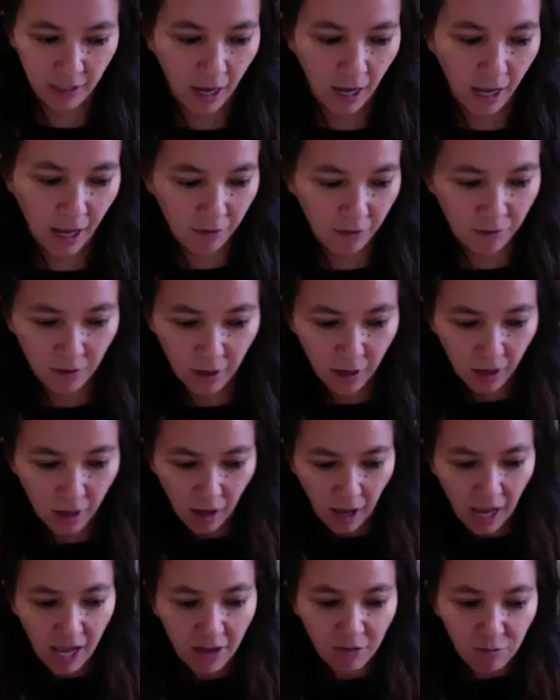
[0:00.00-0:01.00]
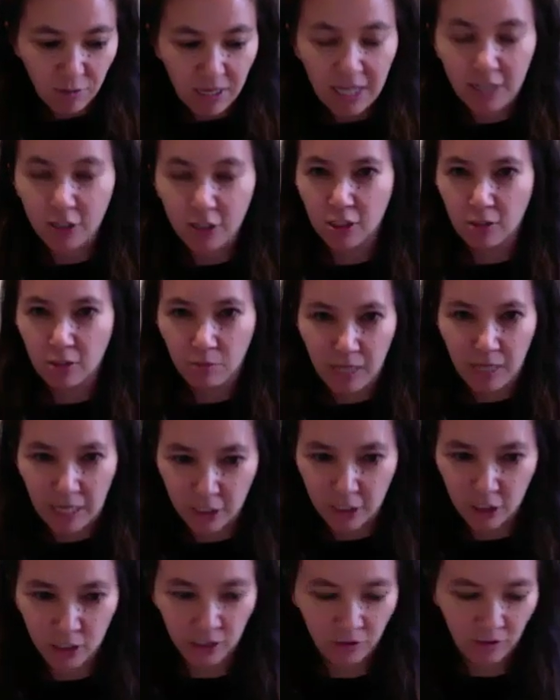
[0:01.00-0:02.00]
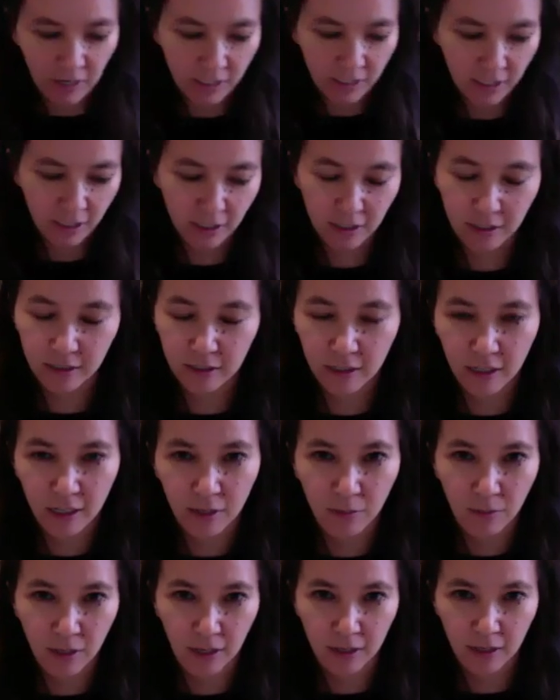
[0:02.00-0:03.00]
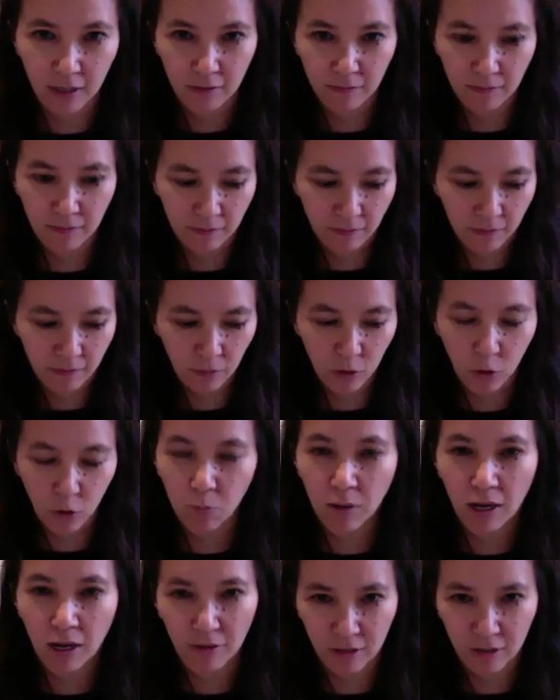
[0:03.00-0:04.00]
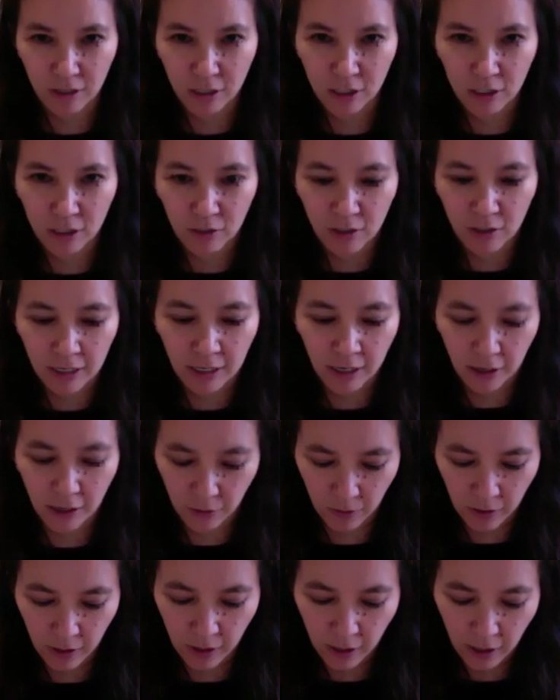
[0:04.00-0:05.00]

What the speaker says: I have pages and pages of ideas in my notepad function right now.